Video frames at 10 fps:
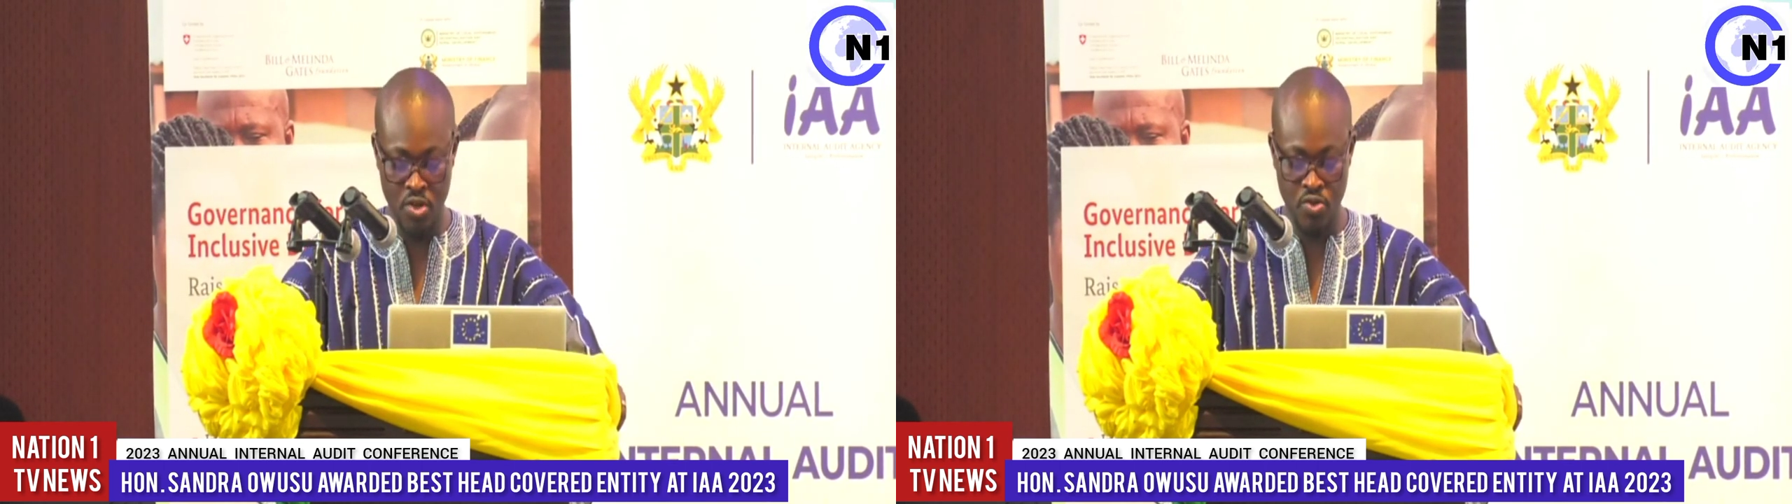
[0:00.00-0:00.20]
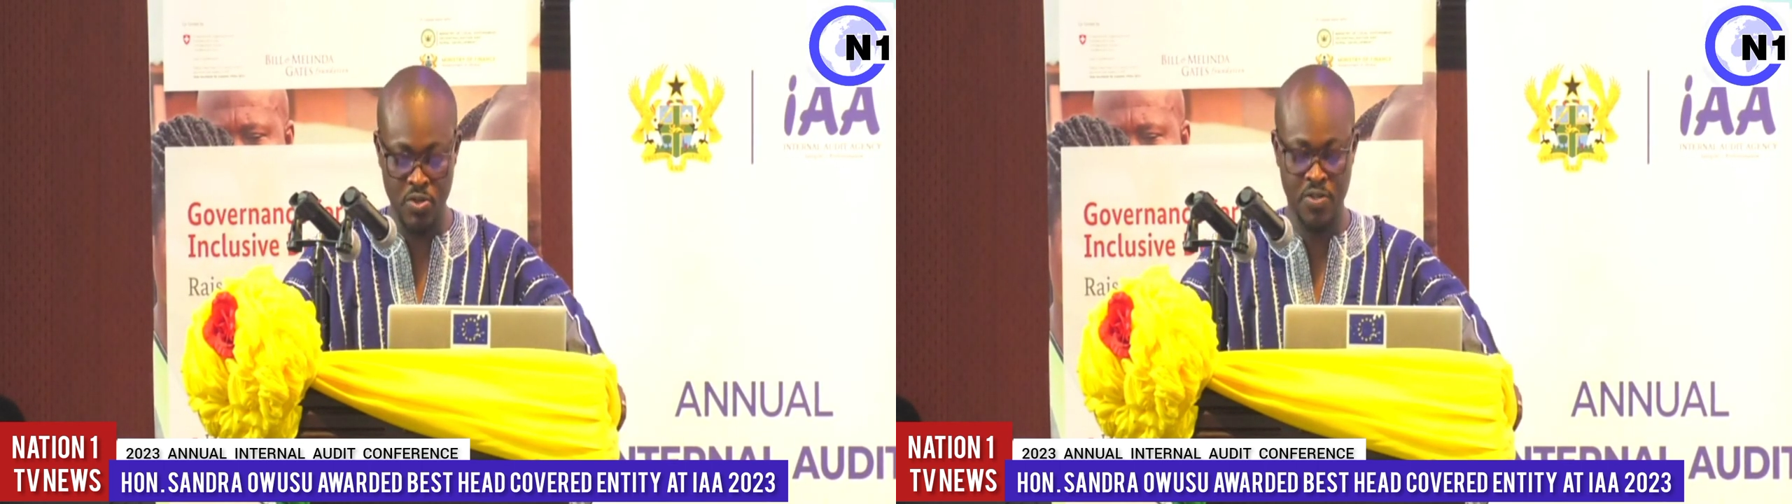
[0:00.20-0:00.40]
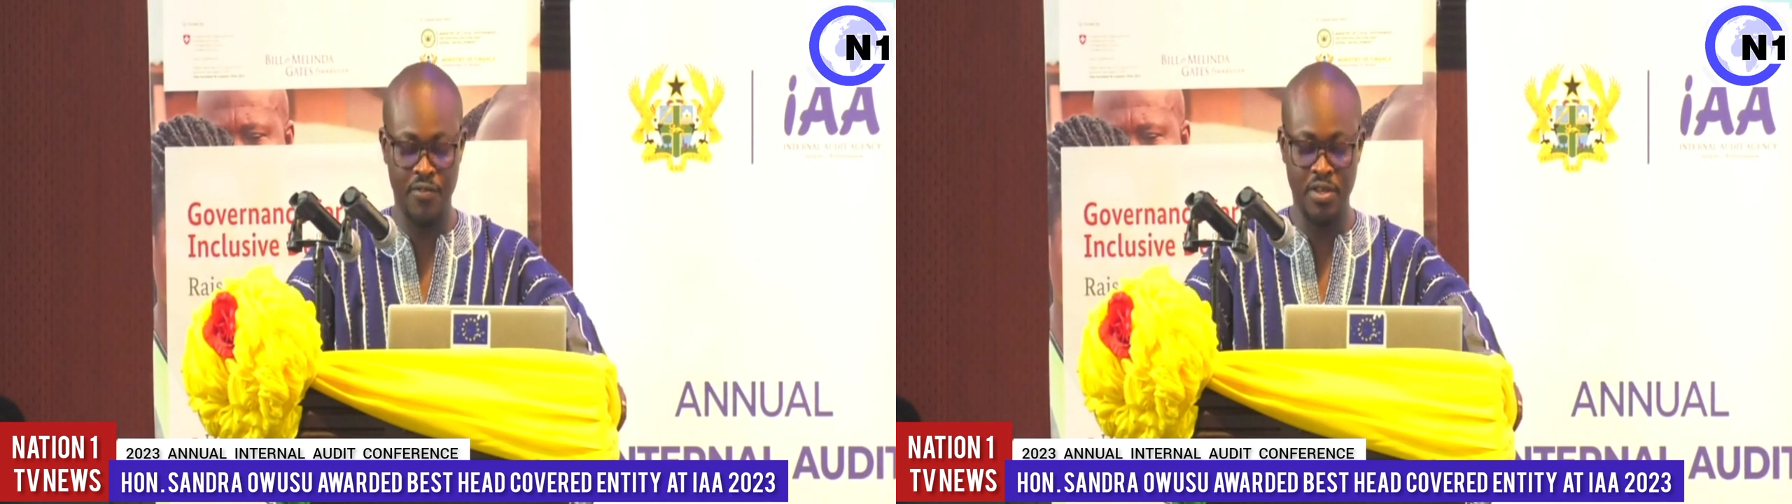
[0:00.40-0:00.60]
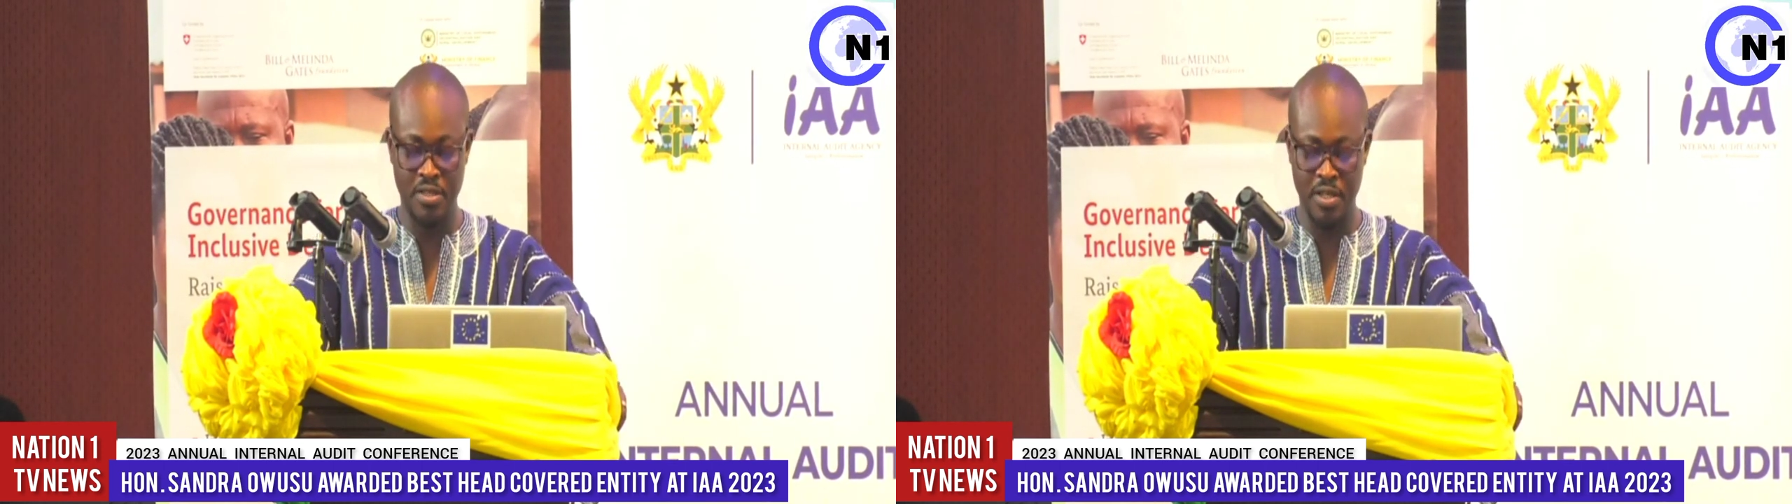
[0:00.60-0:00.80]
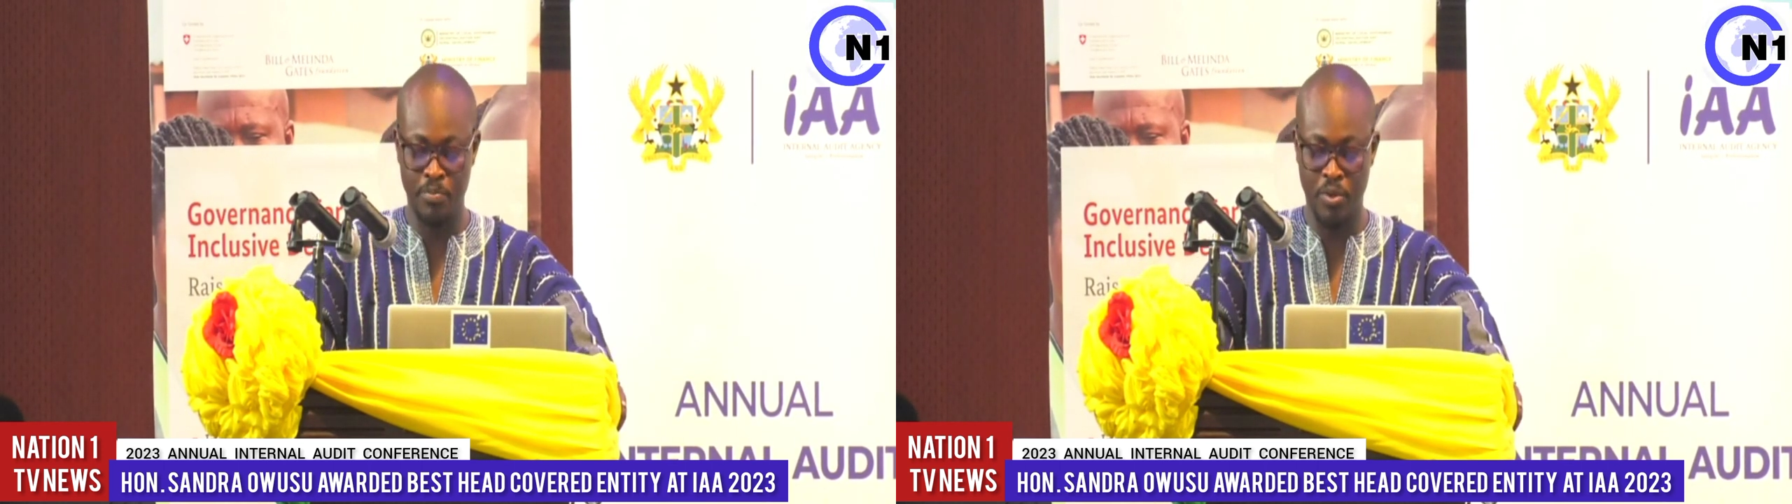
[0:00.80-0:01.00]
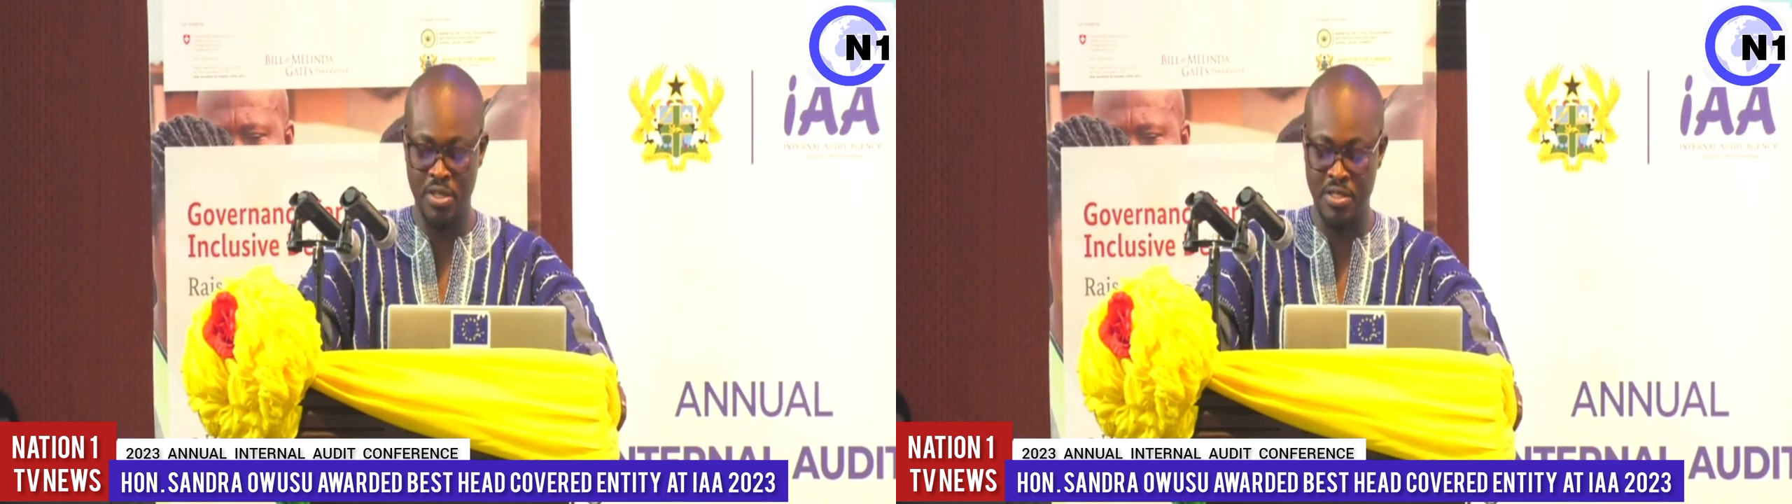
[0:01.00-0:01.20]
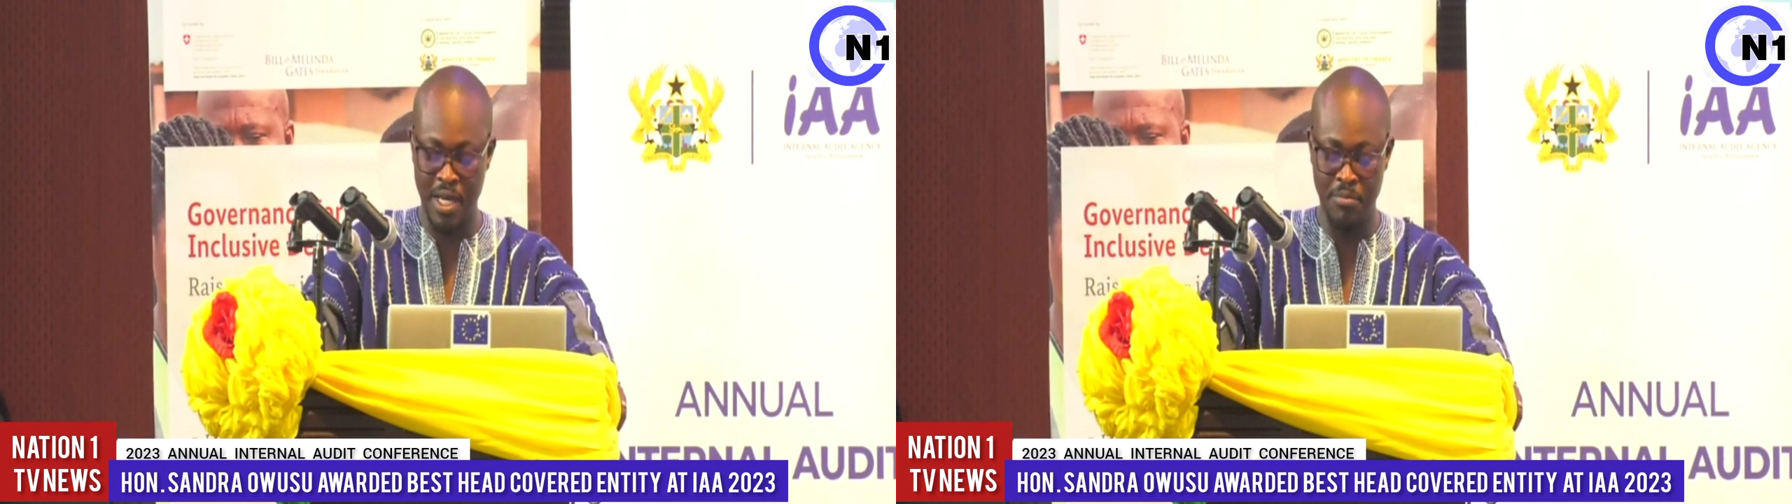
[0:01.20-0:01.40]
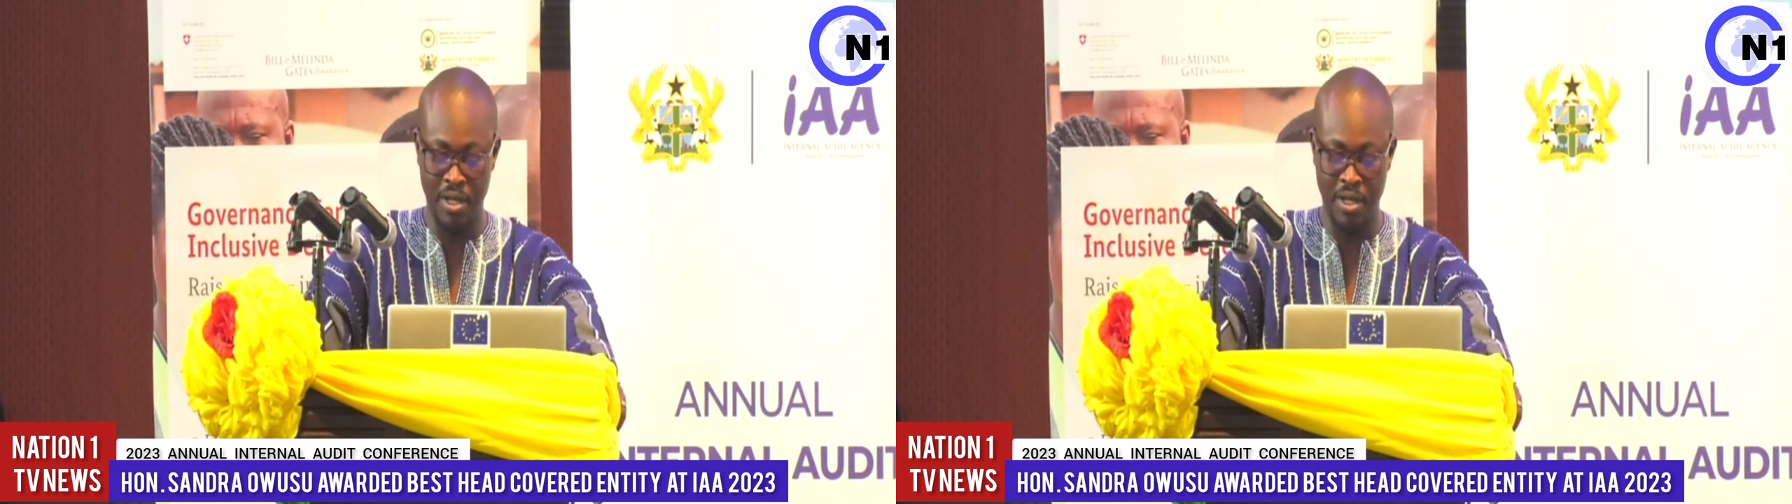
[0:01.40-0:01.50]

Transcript: to 17.9